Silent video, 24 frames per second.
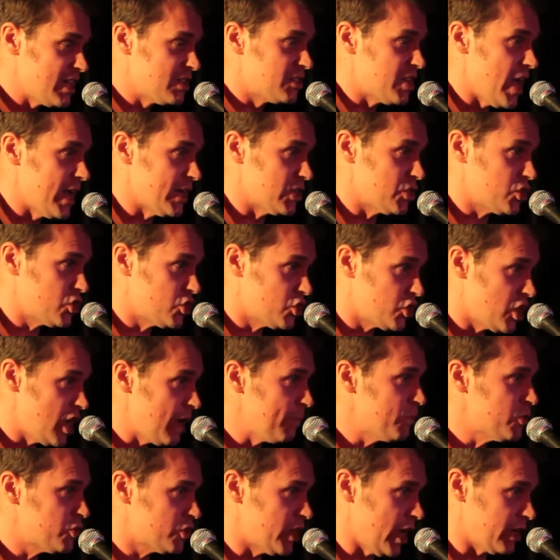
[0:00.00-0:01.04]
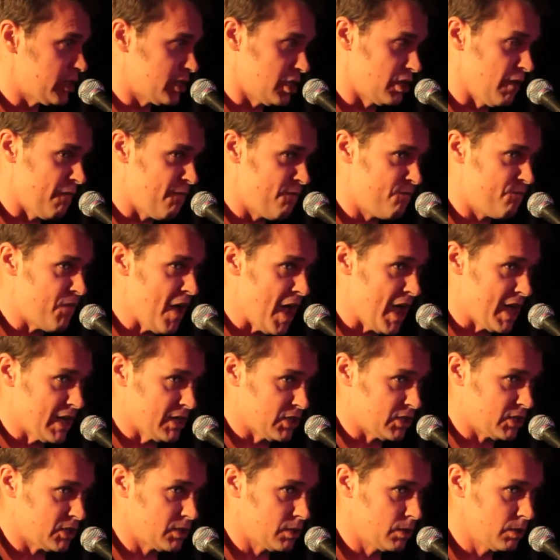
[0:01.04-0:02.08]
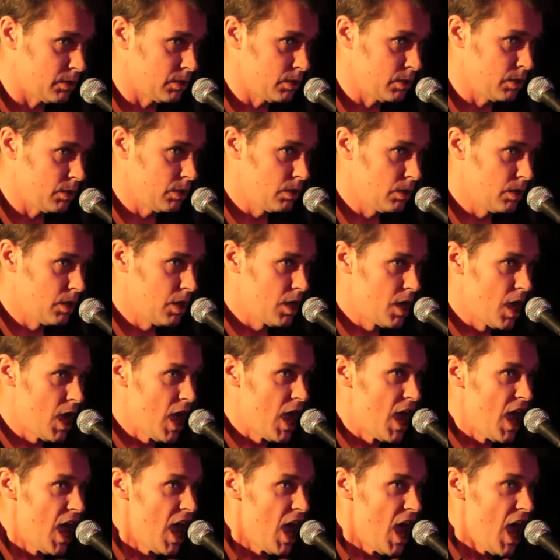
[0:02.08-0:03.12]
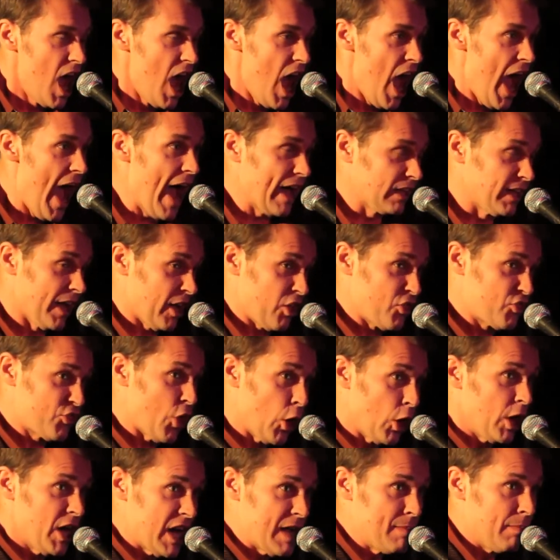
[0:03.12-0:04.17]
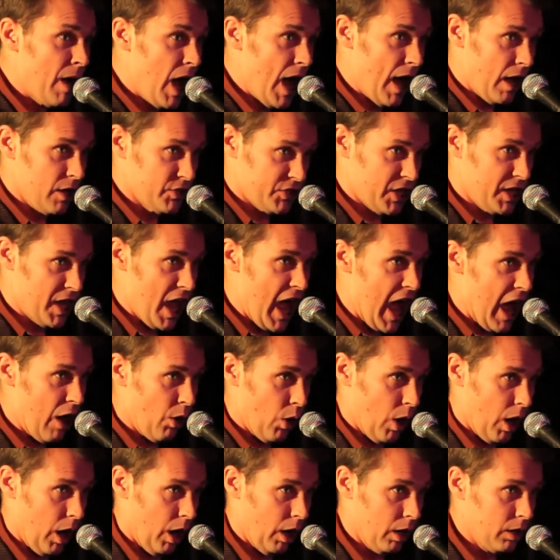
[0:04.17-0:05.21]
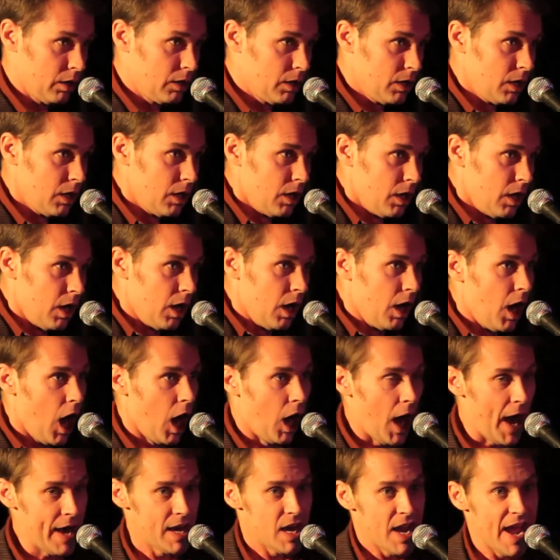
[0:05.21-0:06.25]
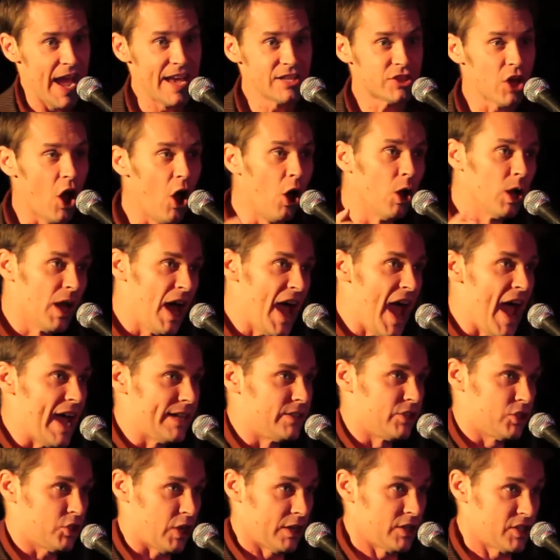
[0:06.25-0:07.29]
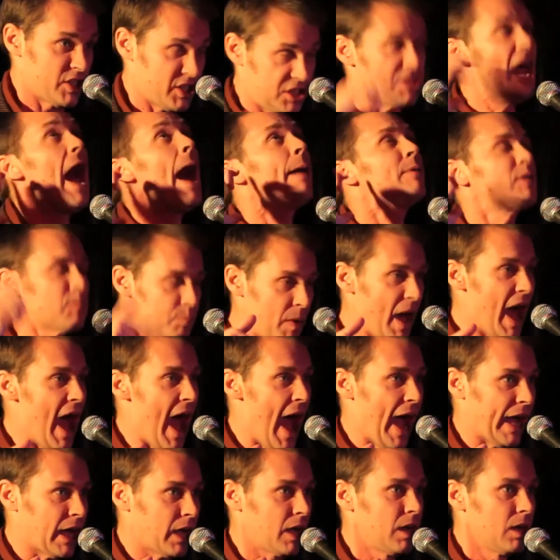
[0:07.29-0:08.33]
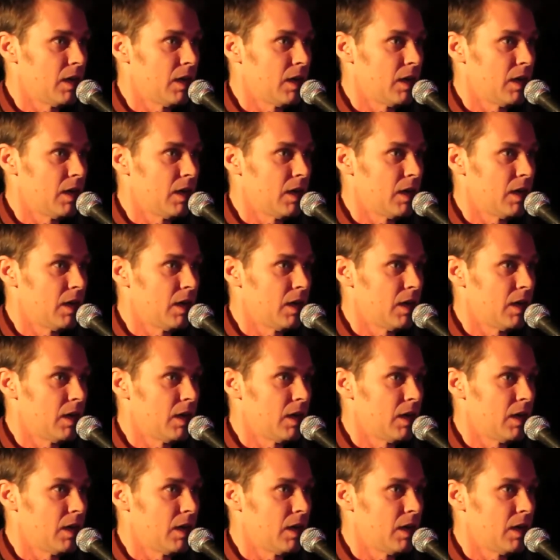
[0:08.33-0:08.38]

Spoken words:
takes chimp shit to the face at like 30 miles an hour. All right, his whole head just snaps back.